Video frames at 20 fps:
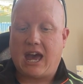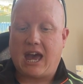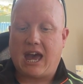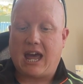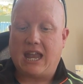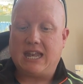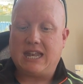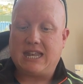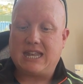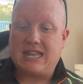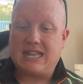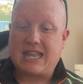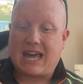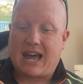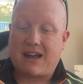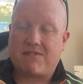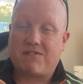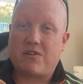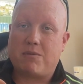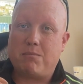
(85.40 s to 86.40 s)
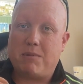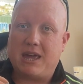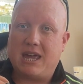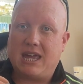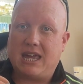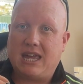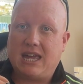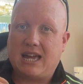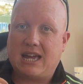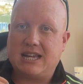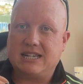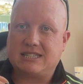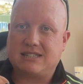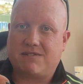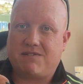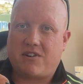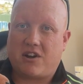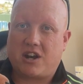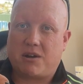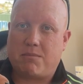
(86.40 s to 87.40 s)
And that, for me, is
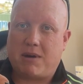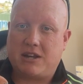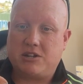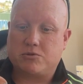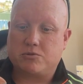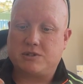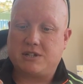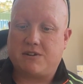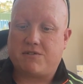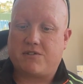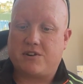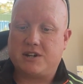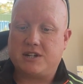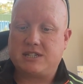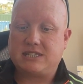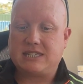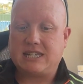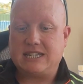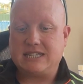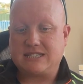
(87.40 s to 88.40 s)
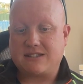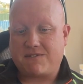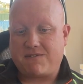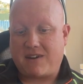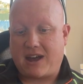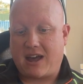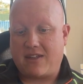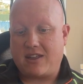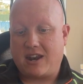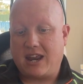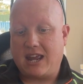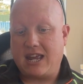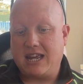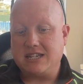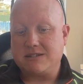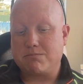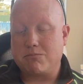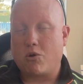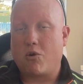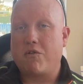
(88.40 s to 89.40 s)
the fundamental difference, is the fact that it
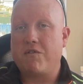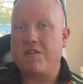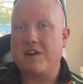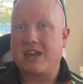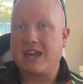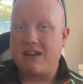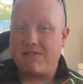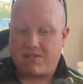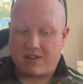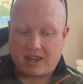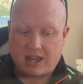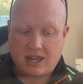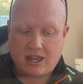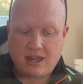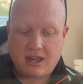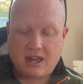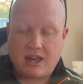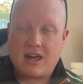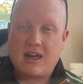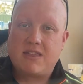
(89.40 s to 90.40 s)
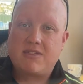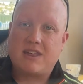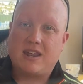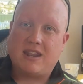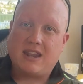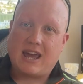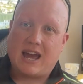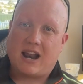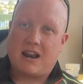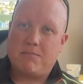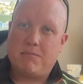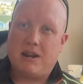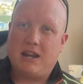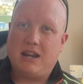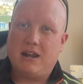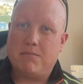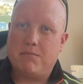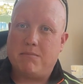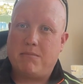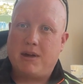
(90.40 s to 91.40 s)
is more forgiving than the
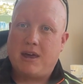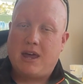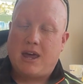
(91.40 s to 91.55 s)
aluminium.